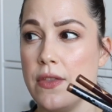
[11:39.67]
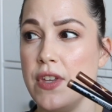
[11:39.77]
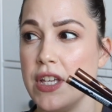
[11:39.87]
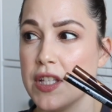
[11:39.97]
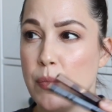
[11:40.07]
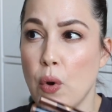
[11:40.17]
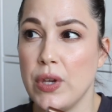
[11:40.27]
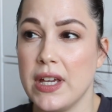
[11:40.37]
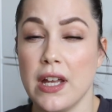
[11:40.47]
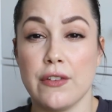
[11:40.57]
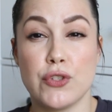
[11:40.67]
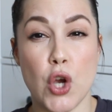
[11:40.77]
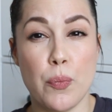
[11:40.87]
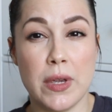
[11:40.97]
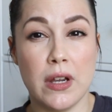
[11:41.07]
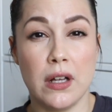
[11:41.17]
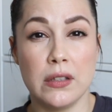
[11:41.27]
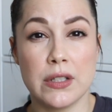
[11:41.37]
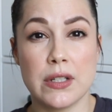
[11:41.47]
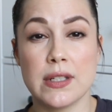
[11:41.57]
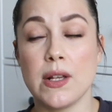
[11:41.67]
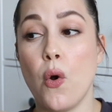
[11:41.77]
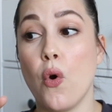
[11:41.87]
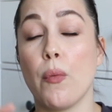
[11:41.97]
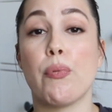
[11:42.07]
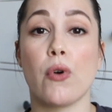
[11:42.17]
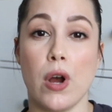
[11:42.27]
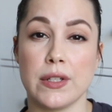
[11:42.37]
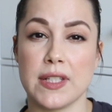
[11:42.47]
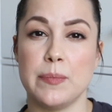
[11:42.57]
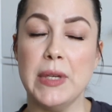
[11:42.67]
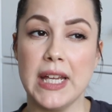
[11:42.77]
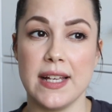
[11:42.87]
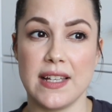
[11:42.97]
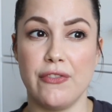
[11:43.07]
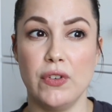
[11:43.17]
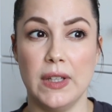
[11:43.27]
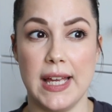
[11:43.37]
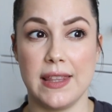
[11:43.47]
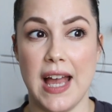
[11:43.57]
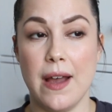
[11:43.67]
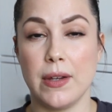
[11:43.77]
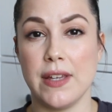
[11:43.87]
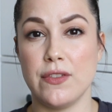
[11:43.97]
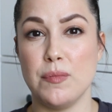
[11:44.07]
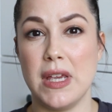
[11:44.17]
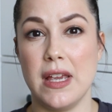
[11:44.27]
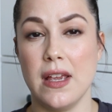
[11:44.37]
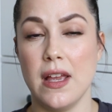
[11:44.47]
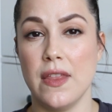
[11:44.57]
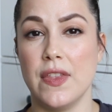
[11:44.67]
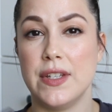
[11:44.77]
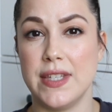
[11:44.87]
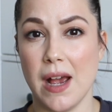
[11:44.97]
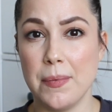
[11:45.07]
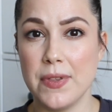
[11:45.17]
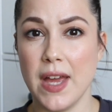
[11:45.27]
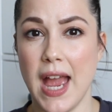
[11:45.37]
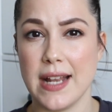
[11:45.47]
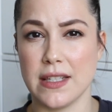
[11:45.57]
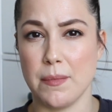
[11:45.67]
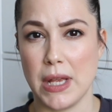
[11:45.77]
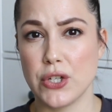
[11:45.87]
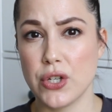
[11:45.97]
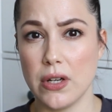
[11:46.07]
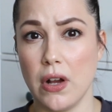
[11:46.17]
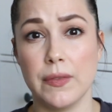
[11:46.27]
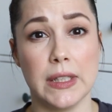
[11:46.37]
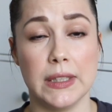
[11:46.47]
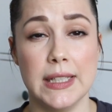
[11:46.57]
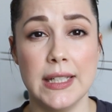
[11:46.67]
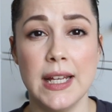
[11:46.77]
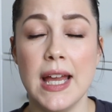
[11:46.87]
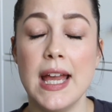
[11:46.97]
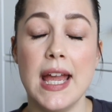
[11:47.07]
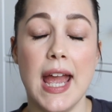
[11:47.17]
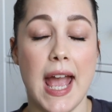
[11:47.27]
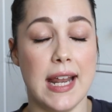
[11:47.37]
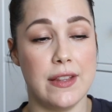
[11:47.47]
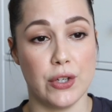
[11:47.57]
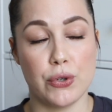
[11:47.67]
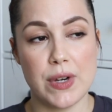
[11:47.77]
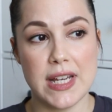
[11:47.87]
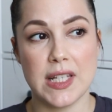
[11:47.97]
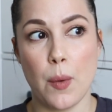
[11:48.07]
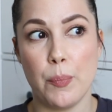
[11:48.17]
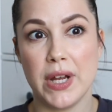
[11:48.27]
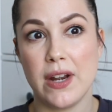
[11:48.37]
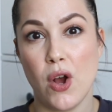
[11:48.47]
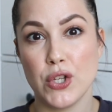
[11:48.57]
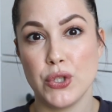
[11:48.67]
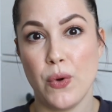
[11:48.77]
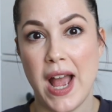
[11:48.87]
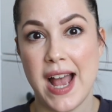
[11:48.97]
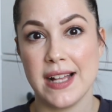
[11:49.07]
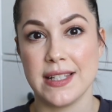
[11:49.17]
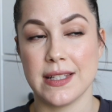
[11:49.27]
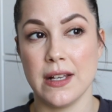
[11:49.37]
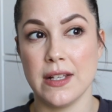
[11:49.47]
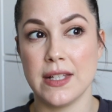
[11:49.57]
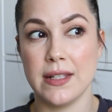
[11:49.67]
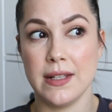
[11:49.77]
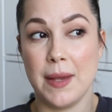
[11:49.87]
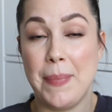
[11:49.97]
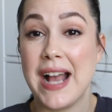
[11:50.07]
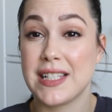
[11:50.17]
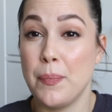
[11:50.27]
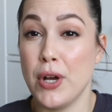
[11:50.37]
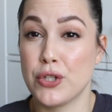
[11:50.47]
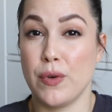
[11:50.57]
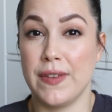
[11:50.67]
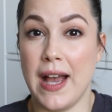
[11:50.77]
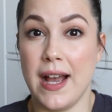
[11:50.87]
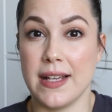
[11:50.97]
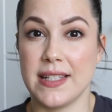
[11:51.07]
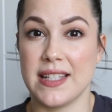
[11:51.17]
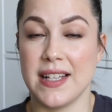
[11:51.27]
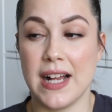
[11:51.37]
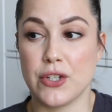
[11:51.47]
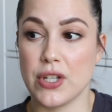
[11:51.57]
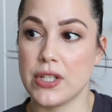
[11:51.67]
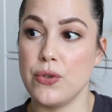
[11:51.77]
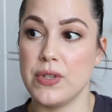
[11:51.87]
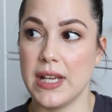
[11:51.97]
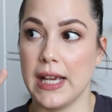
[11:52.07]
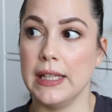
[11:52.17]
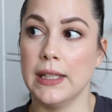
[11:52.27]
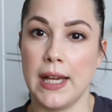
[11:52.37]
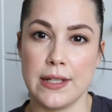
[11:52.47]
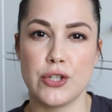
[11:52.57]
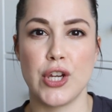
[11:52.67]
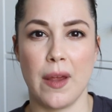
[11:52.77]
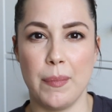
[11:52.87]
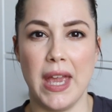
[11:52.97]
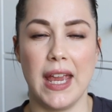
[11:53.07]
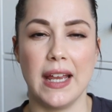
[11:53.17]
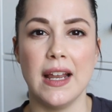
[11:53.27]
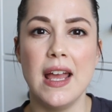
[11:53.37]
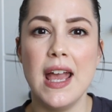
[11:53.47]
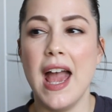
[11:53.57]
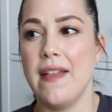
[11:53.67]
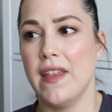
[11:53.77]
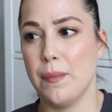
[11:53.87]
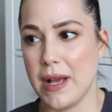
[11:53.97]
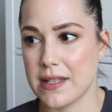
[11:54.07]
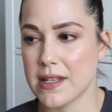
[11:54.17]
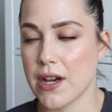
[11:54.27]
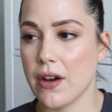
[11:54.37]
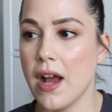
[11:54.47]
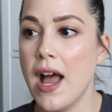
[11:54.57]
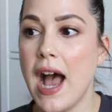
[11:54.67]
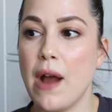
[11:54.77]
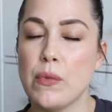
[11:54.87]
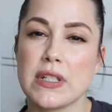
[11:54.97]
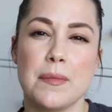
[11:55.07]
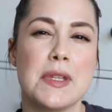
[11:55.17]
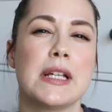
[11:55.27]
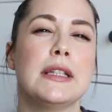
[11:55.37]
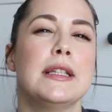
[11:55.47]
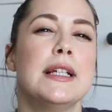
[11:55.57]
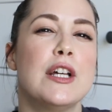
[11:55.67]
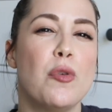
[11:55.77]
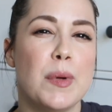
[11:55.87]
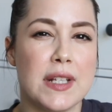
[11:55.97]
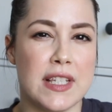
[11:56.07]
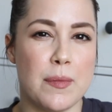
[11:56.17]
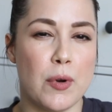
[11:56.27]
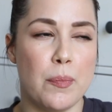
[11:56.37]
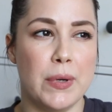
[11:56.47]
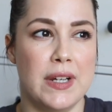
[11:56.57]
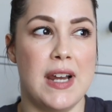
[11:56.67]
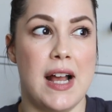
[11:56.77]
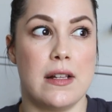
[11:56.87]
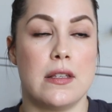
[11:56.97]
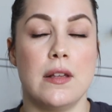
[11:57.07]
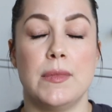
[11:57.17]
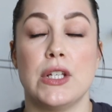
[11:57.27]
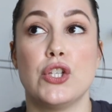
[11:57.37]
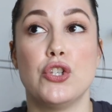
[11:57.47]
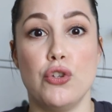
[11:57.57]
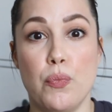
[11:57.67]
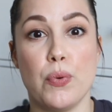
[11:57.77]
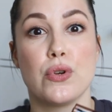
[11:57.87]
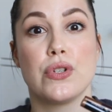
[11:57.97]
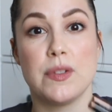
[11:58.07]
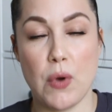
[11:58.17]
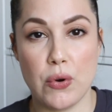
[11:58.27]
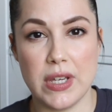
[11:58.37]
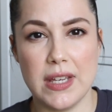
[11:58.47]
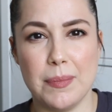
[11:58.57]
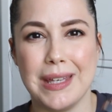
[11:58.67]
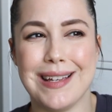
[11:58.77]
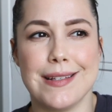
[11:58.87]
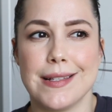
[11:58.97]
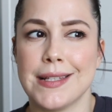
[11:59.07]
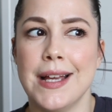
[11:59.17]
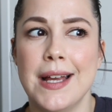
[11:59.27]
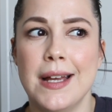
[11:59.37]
the smoky kind of taupey colors or bronze, because I feel like that gives me the depth and dimension on the lid and in the crease, but it also adds, it packs a punch around the eyes. It's not just using a light champagne and then mascara. I want something a little bit deeper, but not something super smoky, because